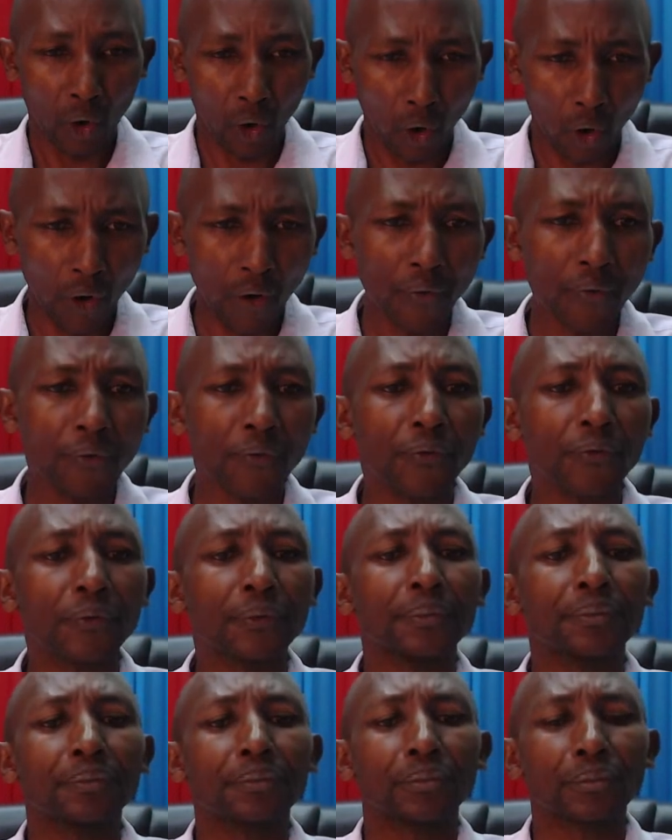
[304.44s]
of
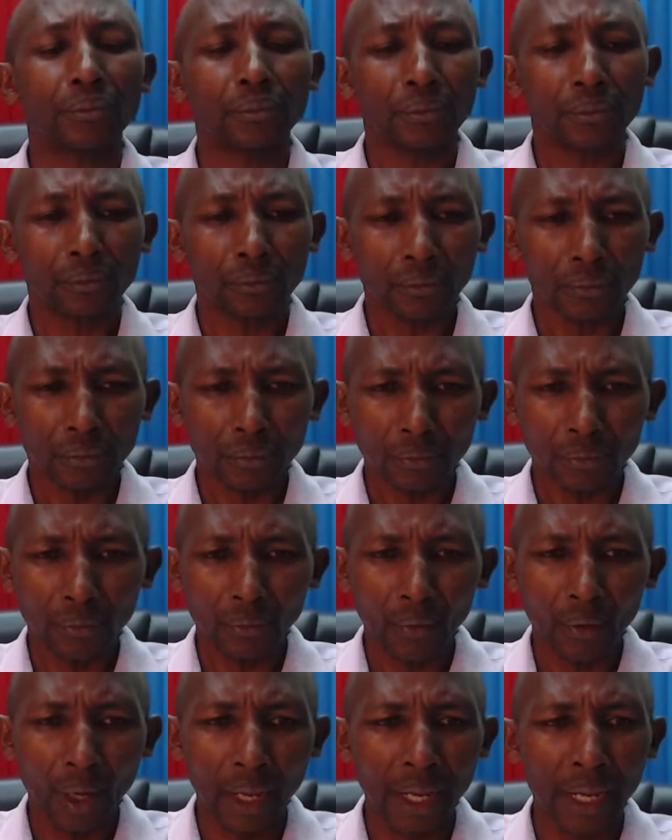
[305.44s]

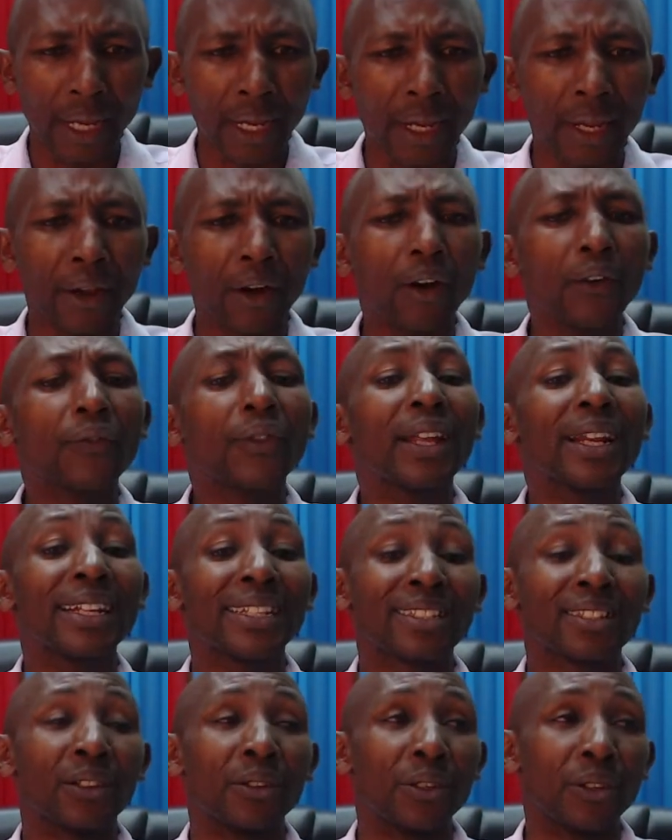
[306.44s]
the
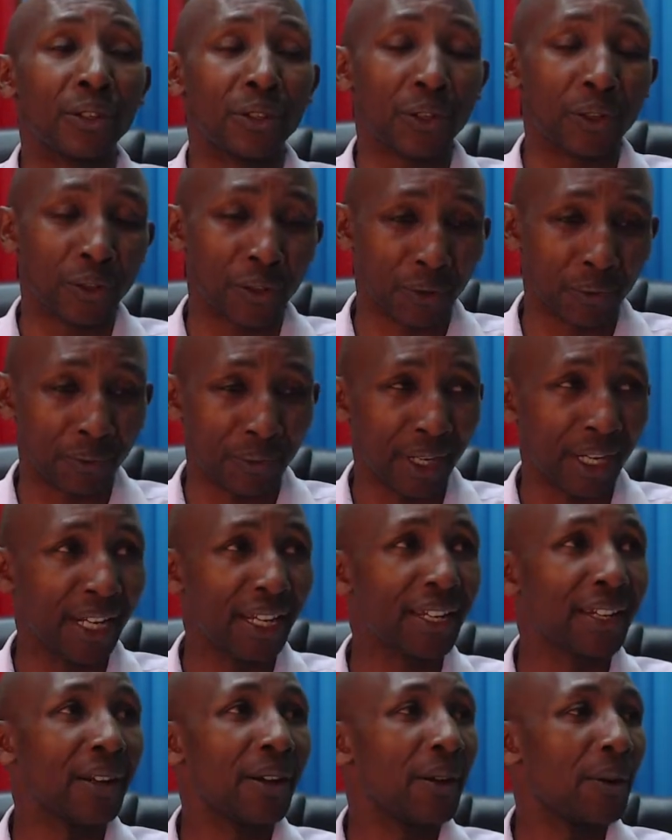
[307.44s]
resolutions
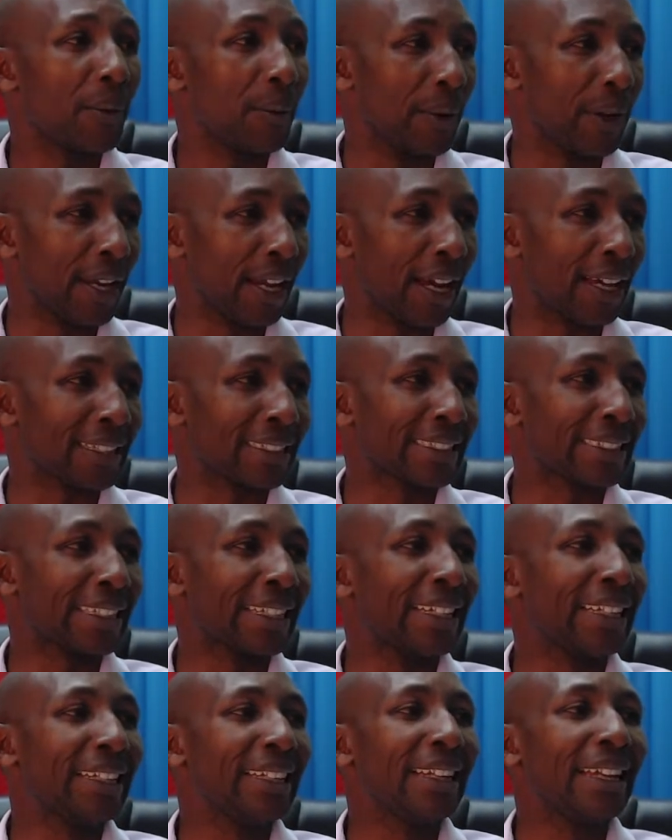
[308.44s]
made, we are
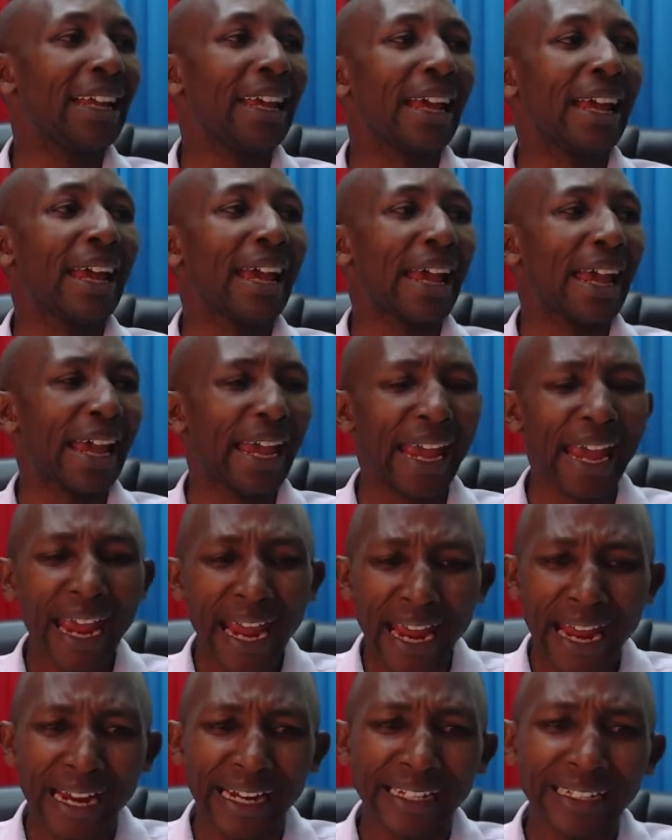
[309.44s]
saying,
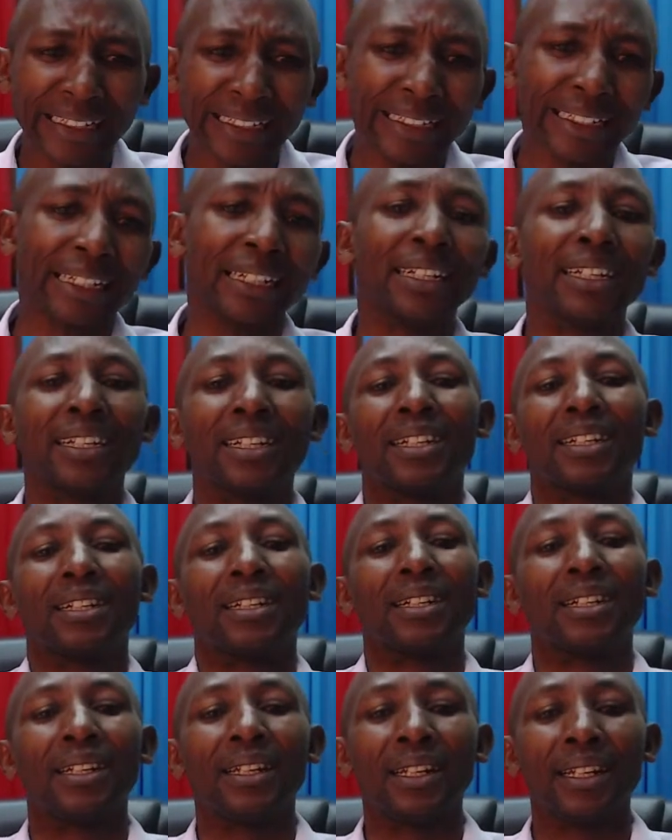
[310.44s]
and
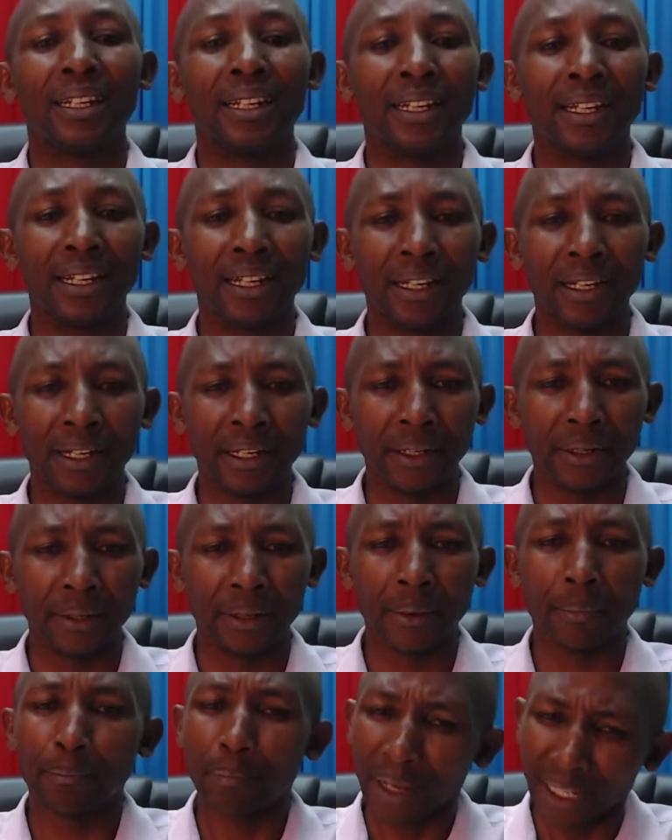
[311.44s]

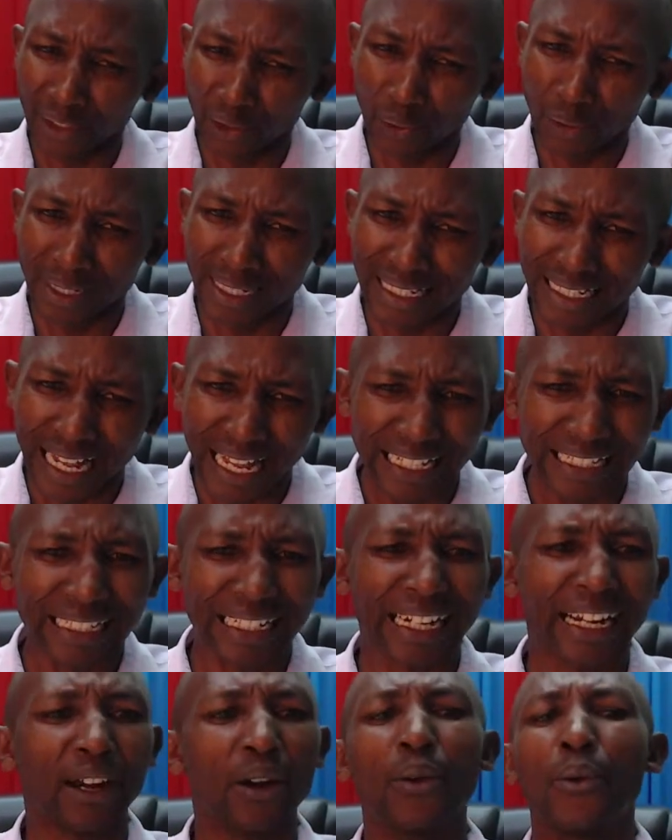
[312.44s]
the person
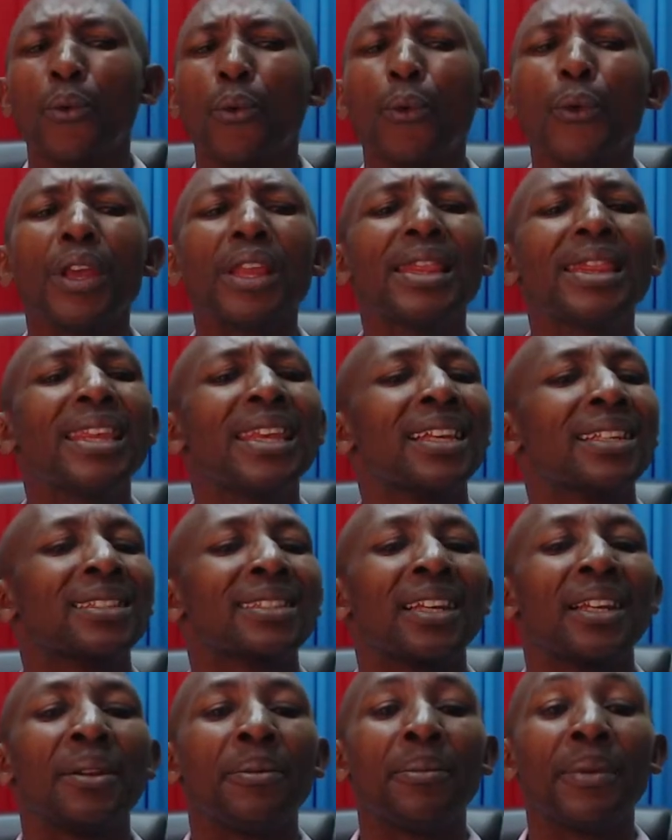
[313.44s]
tasked with the
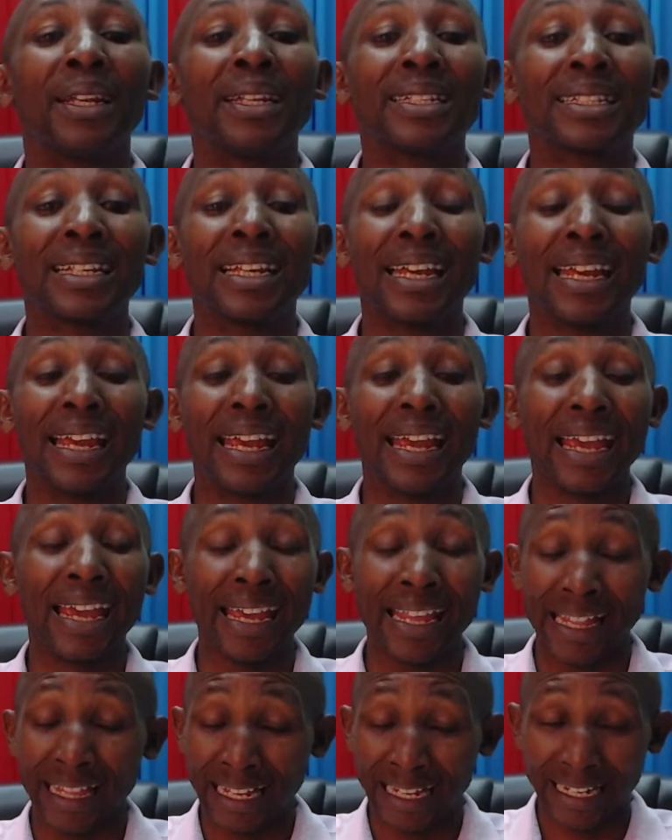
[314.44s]
assignments
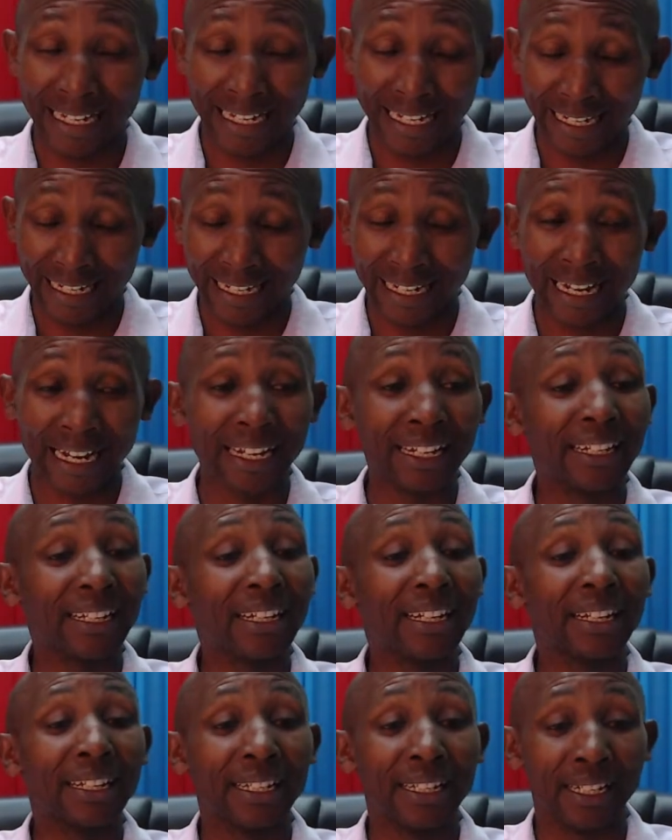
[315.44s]
and the deadline
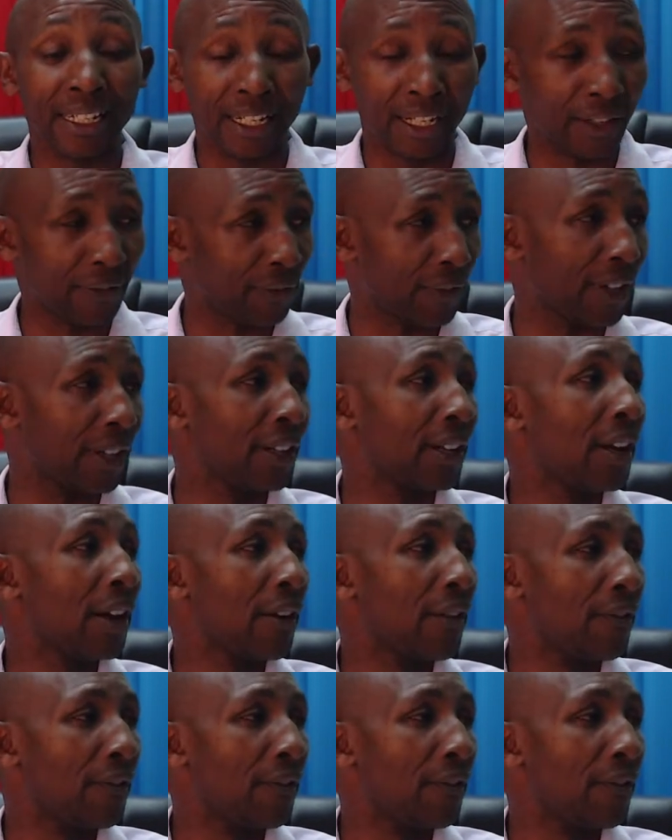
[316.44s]
given.